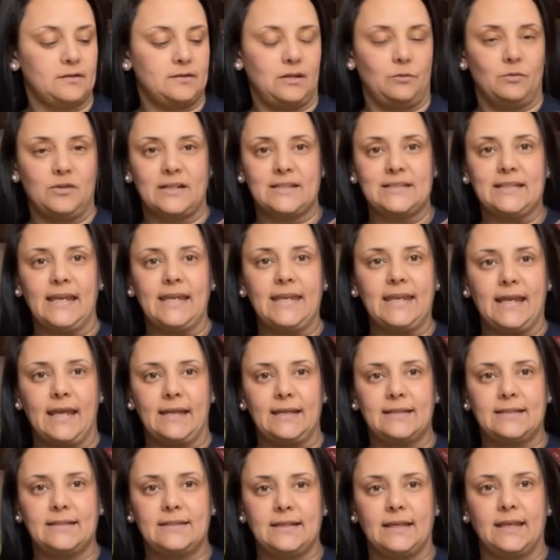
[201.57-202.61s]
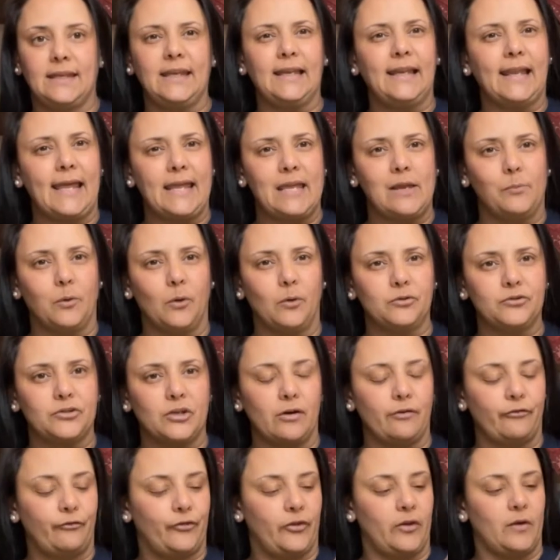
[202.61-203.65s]
So you want to take any sticky labels
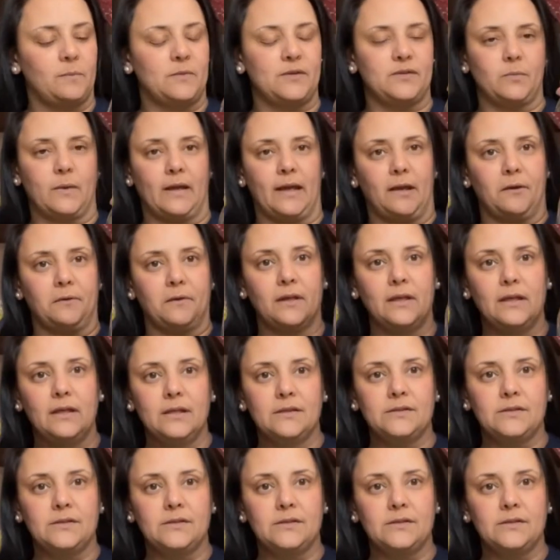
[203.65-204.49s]
off them as well,